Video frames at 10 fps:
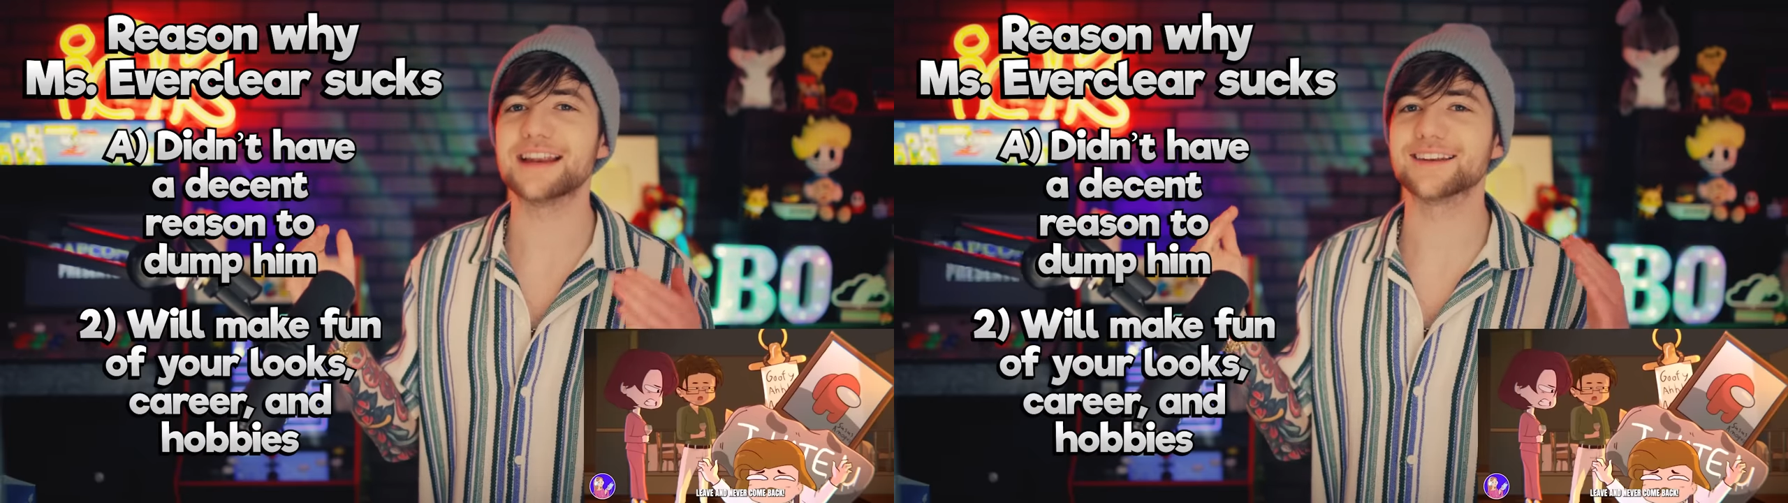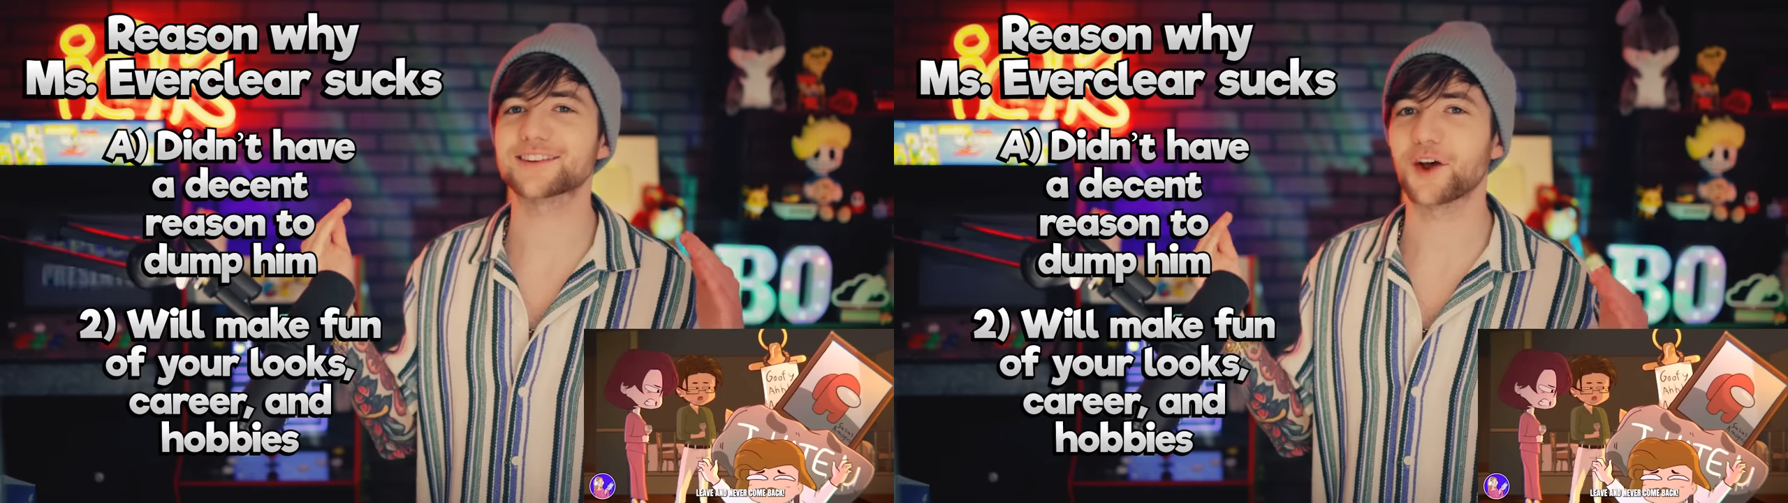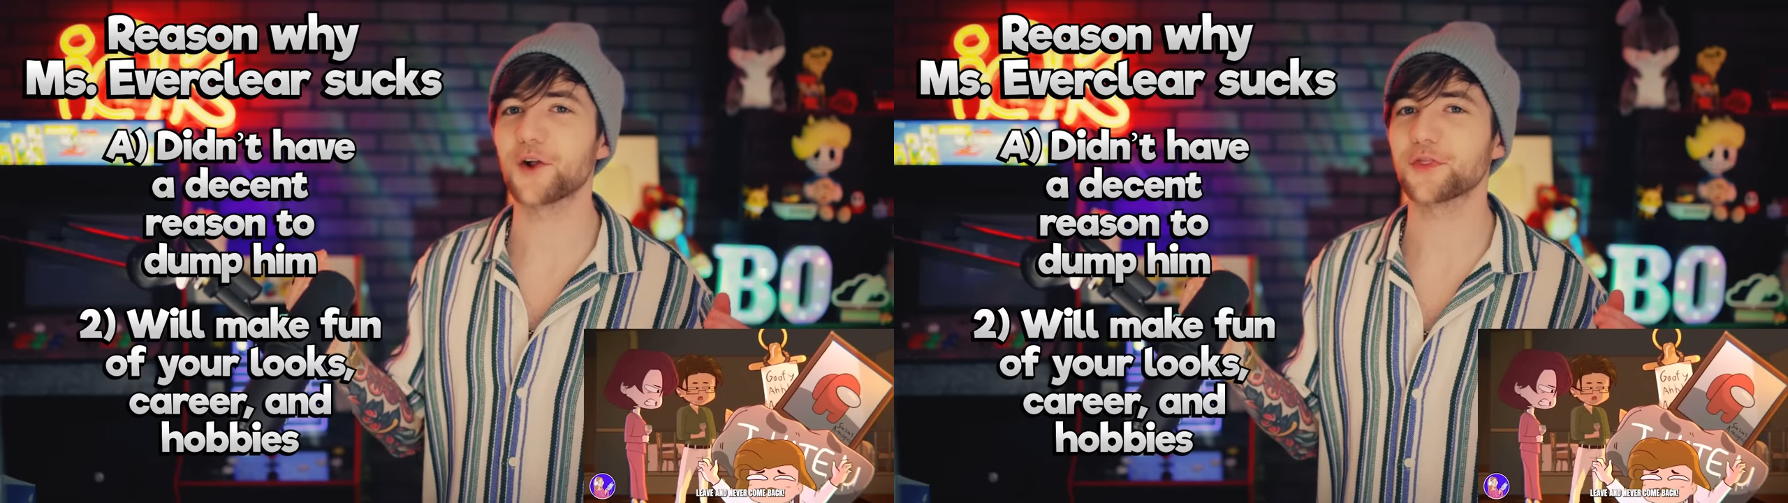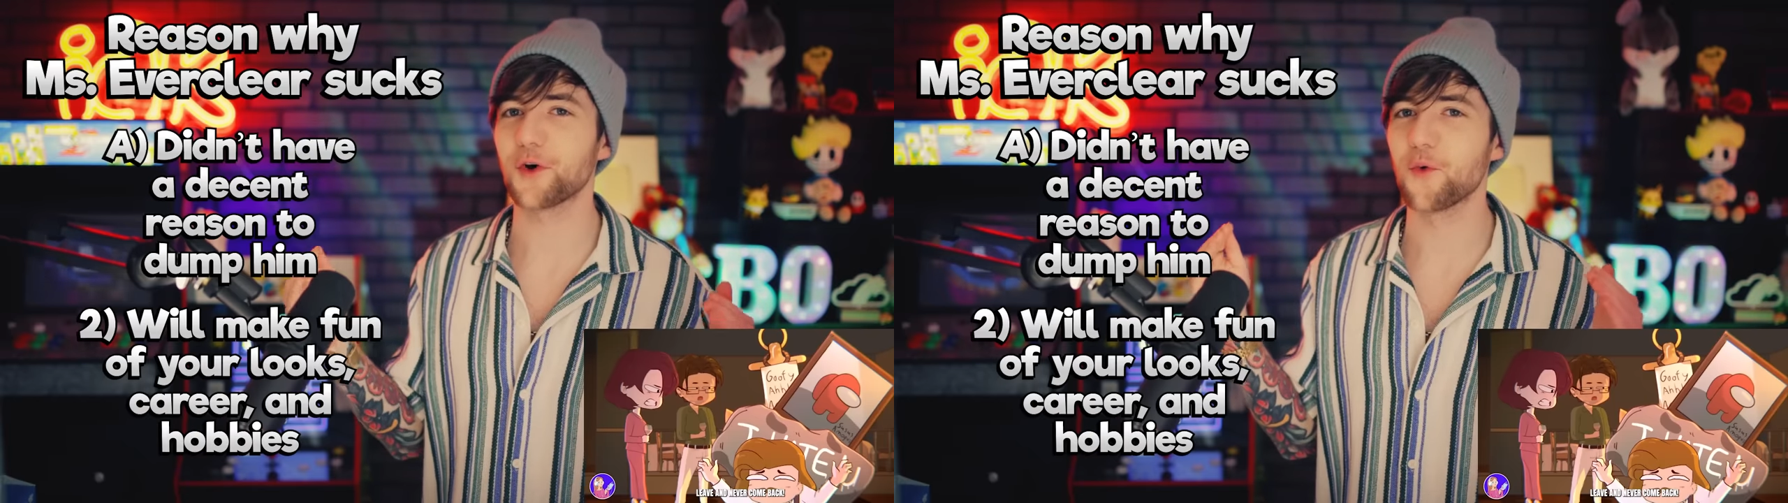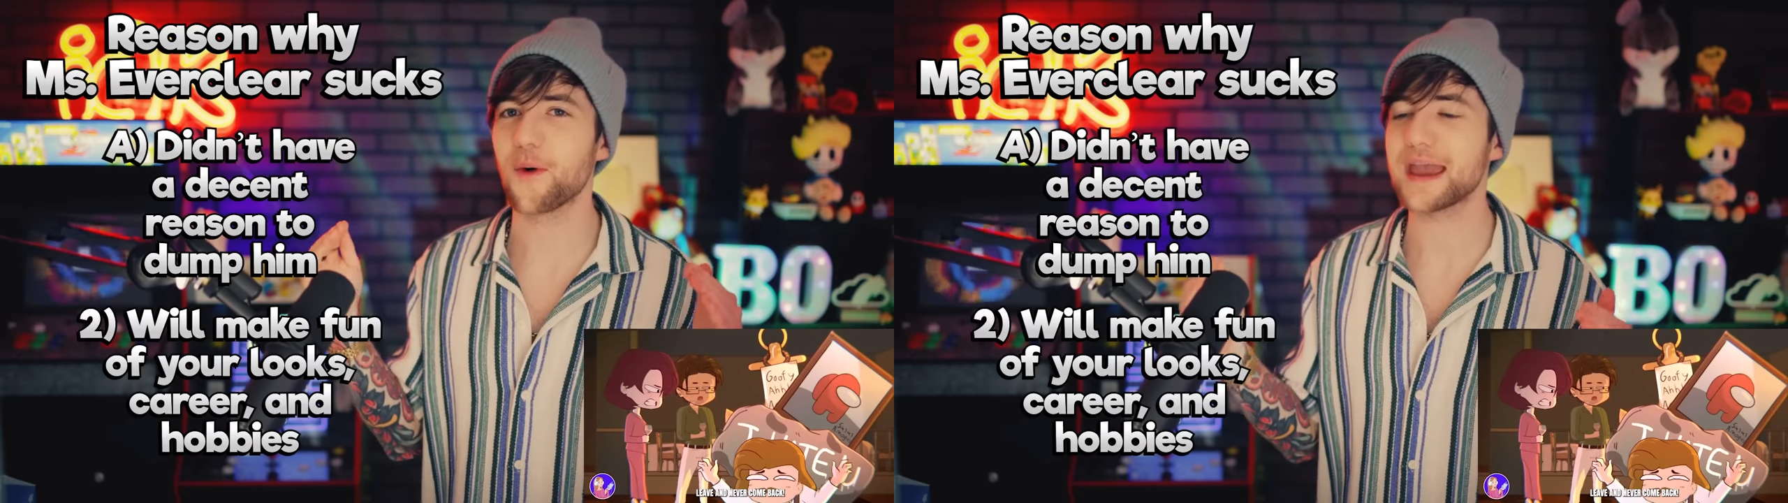insult
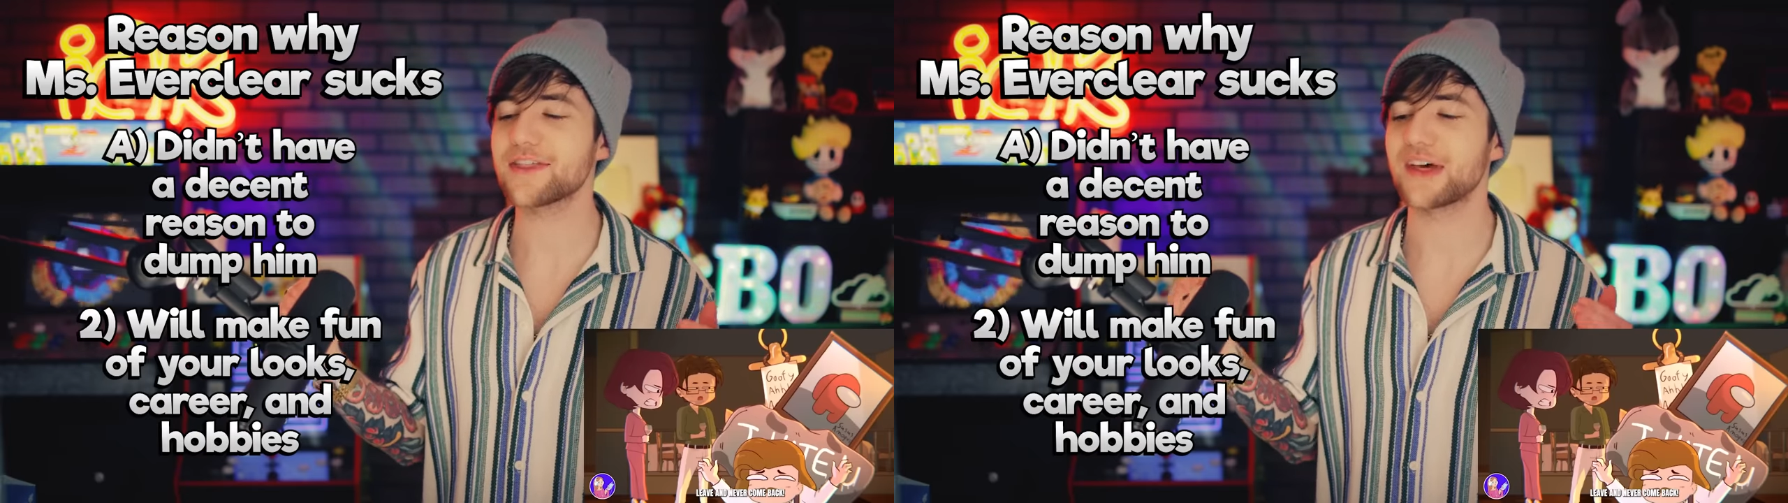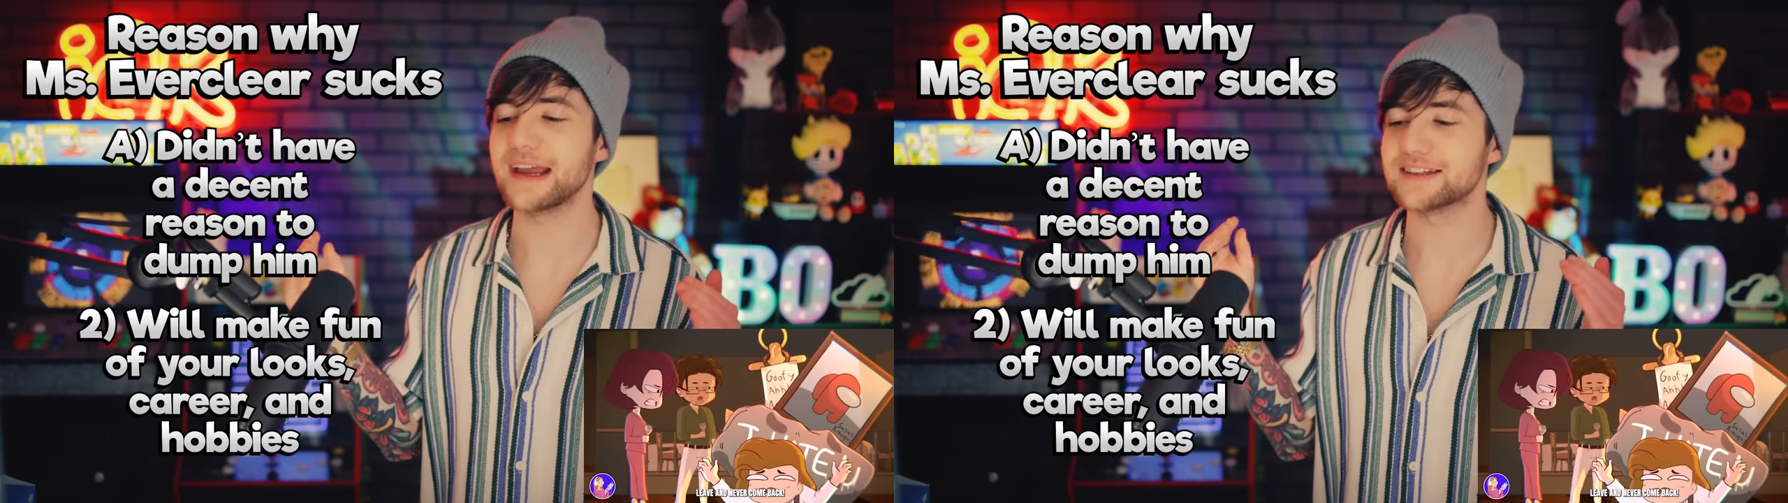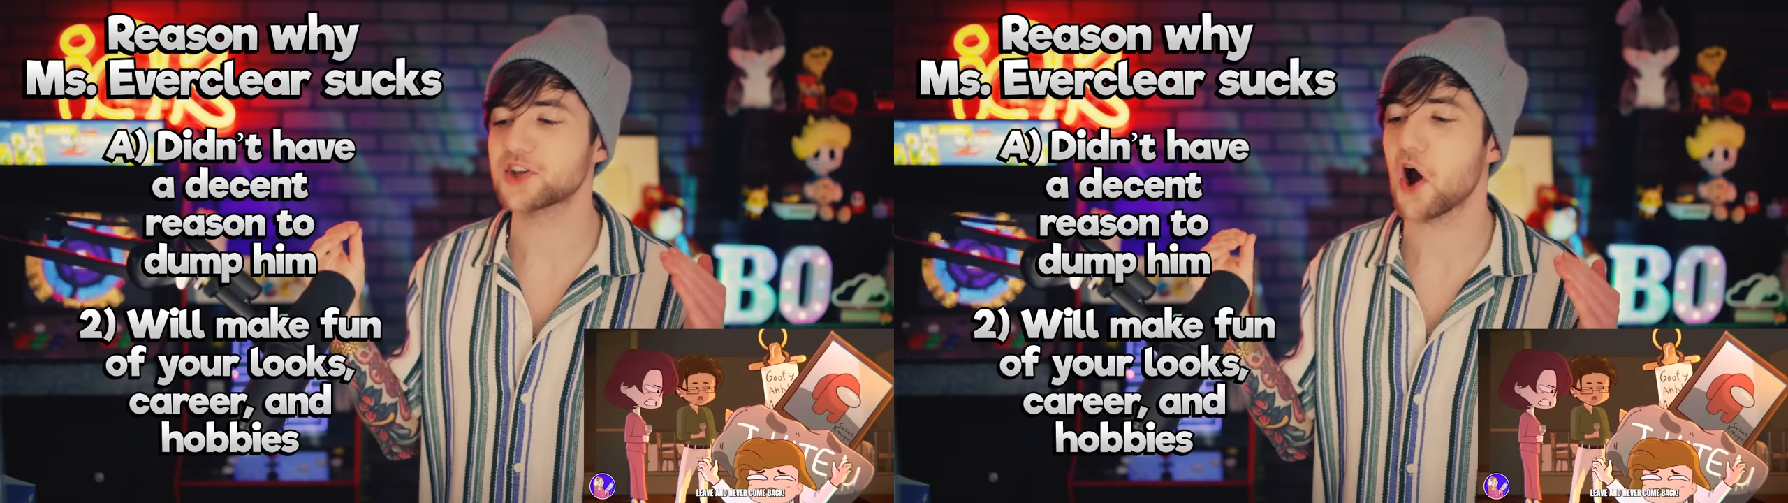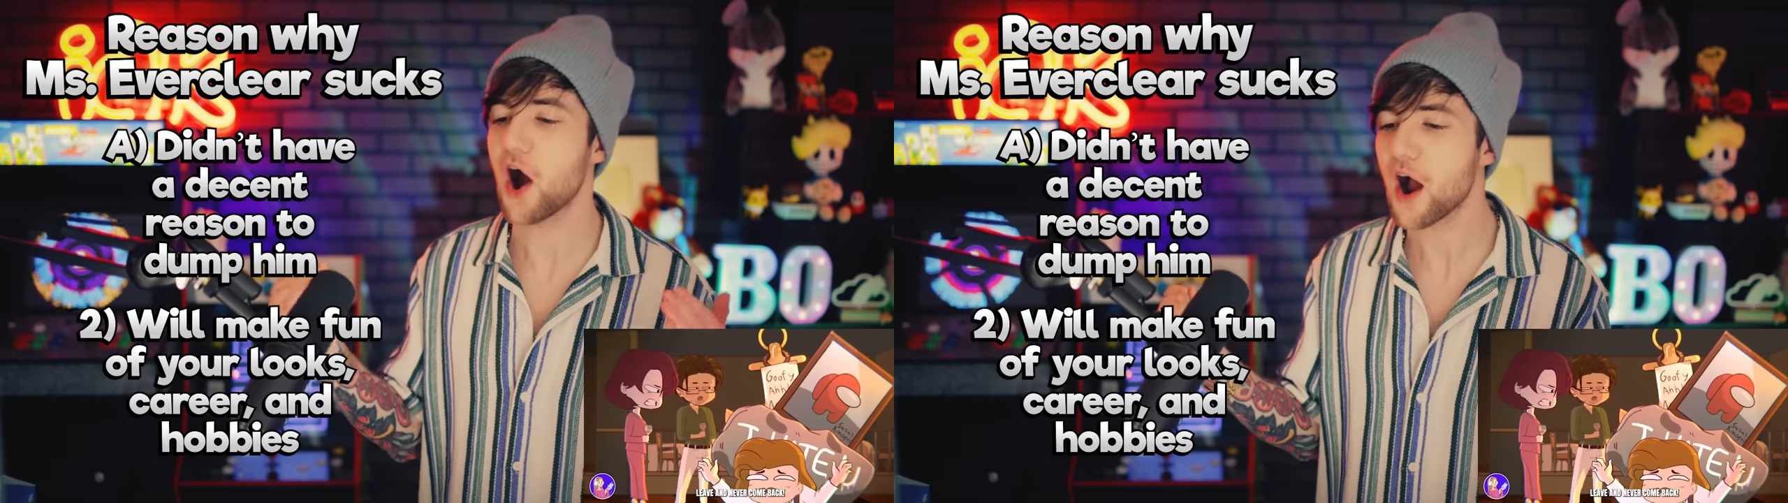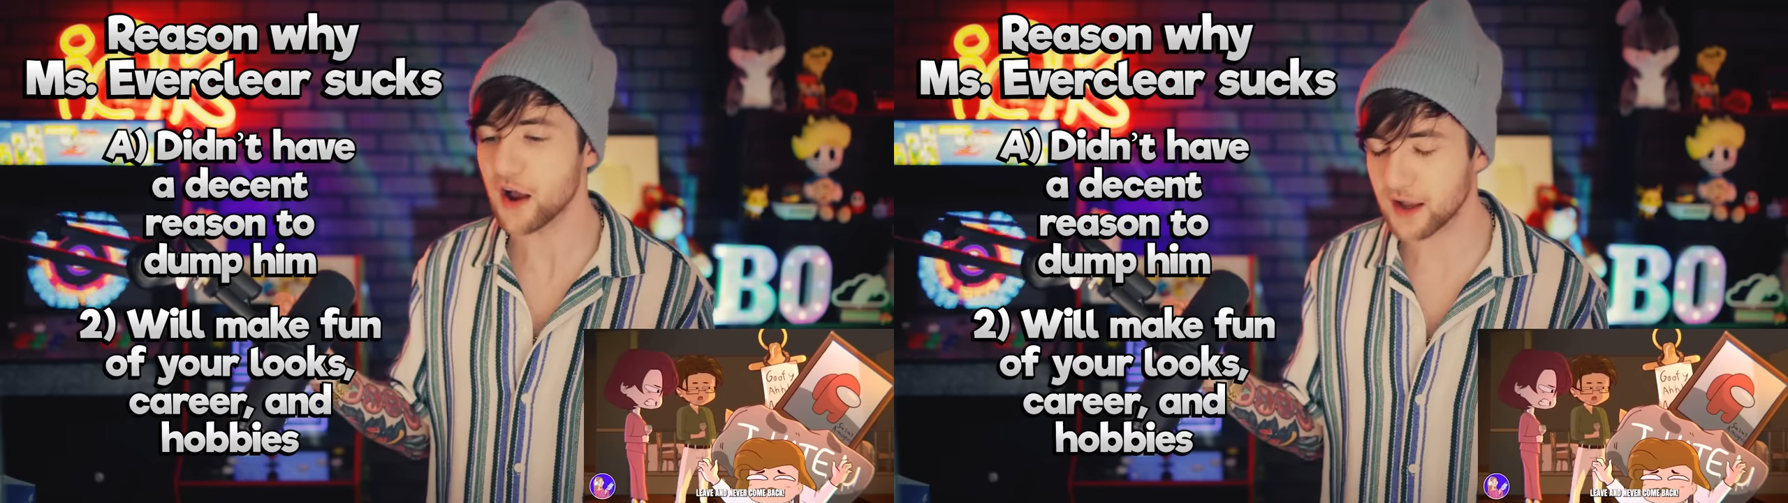the way they
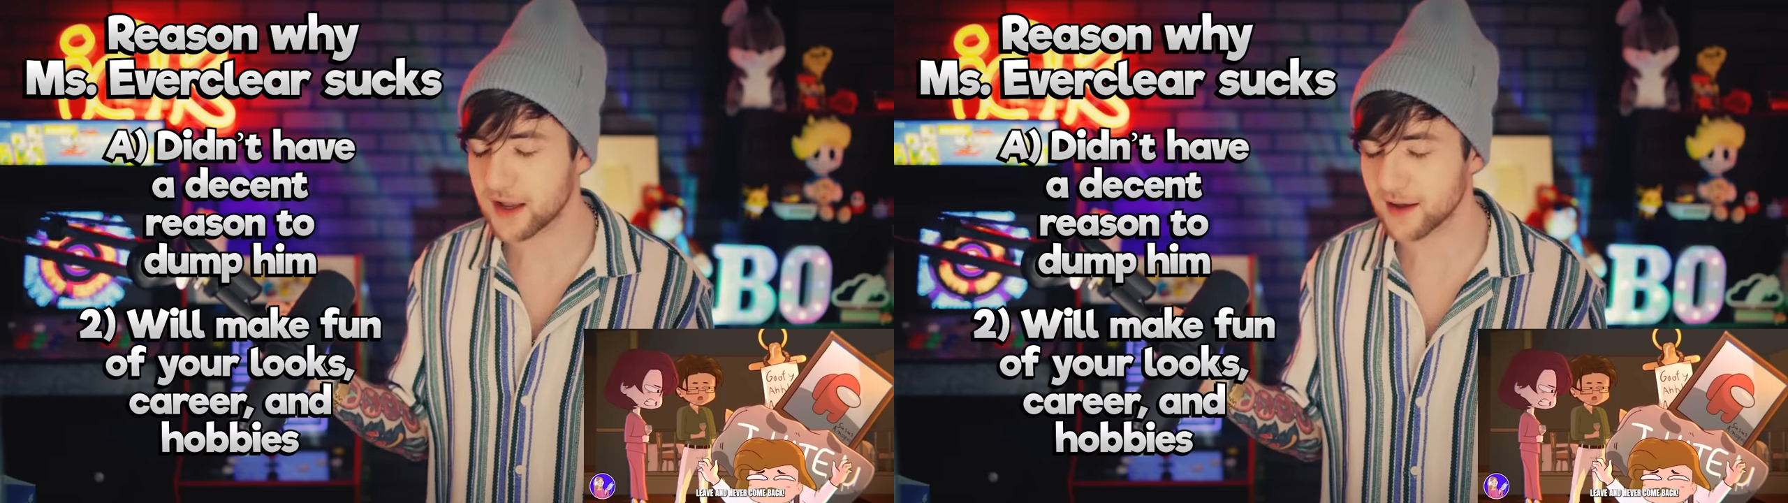talk